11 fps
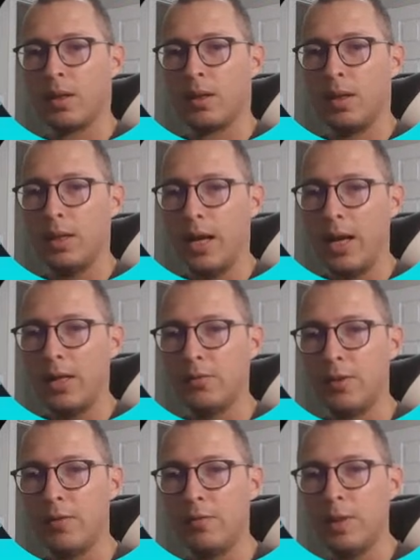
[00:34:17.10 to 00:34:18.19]
It has
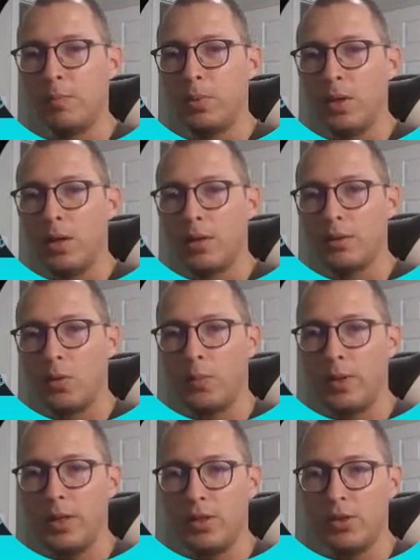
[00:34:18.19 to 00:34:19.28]
50 plus open
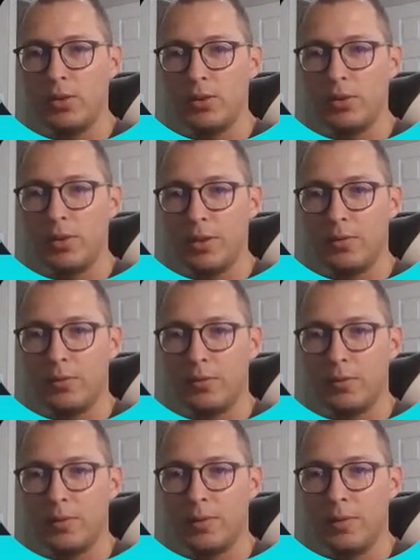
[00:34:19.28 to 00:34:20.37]
issues. This
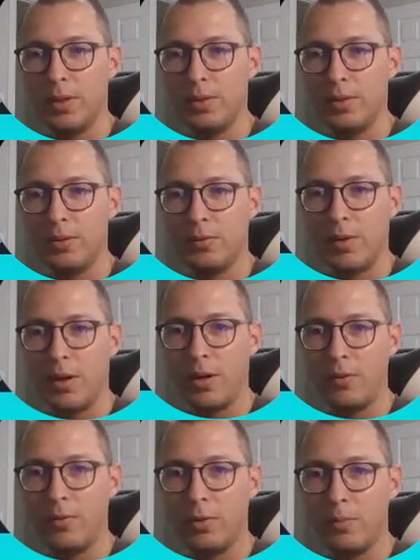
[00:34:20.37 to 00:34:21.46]
is far
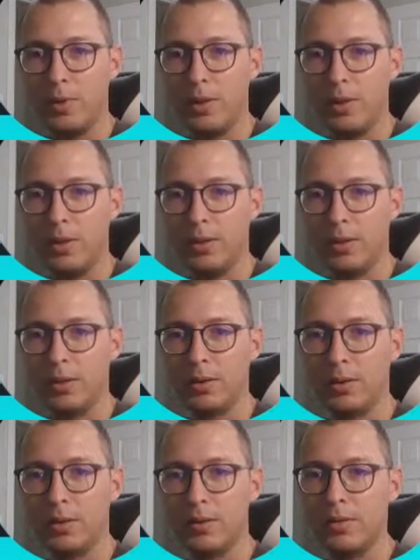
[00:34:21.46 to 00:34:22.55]
from being
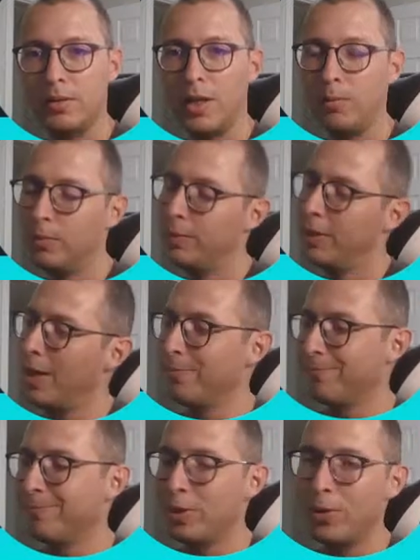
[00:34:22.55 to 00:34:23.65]
stable. Yeah,
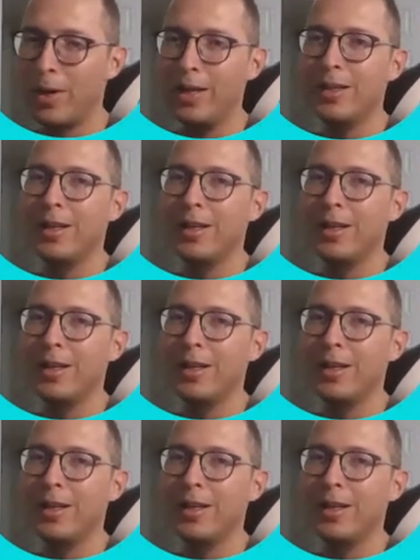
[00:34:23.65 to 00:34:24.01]
you're right.